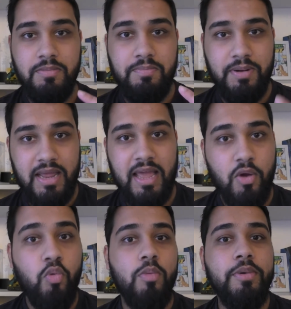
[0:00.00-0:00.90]

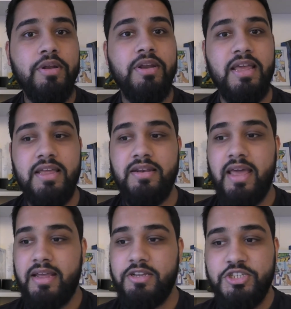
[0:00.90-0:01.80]
black woman in
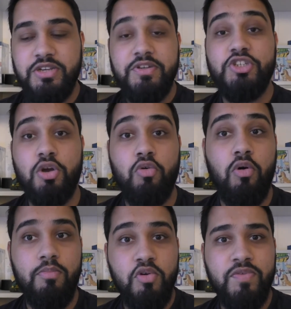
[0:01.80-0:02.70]
a TV show or
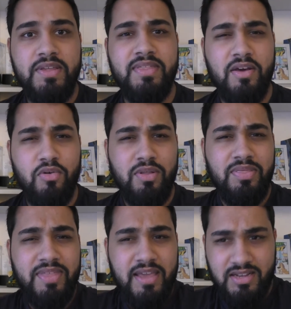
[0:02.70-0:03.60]
a movie,
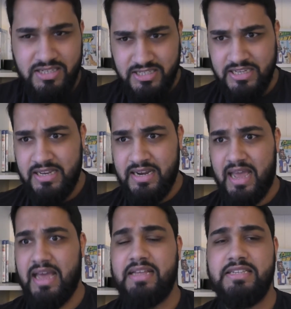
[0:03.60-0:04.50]
they are seen
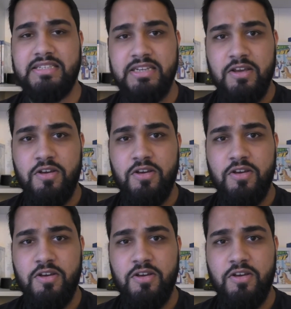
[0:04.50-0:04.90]
as